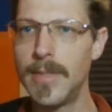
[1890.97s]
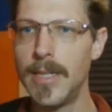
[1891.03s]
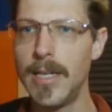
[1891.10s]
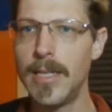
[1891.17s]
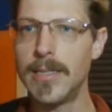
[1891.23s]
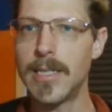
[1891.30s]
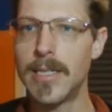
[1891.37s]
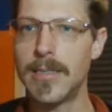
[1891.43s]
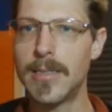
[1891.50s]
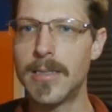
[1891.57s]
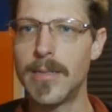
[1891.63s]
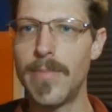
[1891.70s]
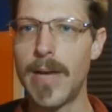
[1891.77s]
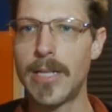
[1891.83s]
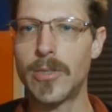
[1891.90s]
Is it
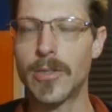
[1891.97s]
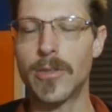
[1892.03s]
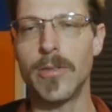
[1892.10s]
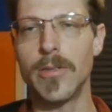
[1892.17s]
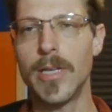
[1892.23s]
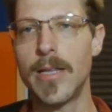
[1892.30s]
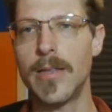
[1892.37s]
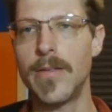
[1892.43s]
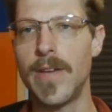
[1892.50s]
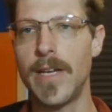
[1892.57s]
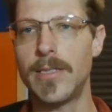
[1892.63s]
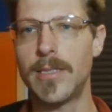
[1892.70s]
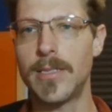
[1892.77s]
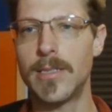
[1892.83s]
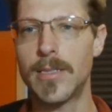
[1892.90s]
symmetrical? Yeah, the
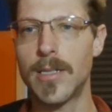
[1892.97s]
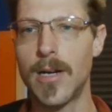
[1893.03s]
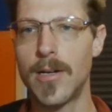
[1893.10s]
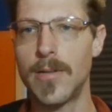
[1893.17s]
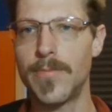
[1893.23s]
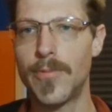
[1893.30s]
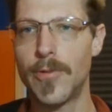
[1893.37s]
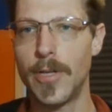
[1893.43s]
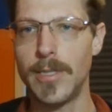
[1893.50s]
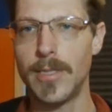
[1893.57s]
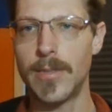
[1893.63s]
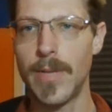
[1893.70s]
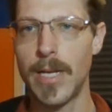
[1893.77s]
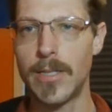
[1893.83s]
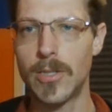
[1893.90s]
vases are pretty
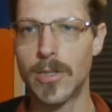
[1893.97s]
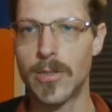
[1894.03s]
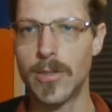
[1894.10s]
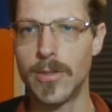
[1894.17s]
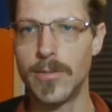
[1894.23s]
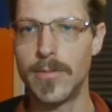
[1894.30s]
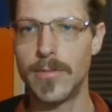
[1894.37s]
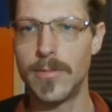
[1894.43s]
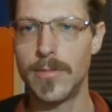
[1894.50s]
symmetrical.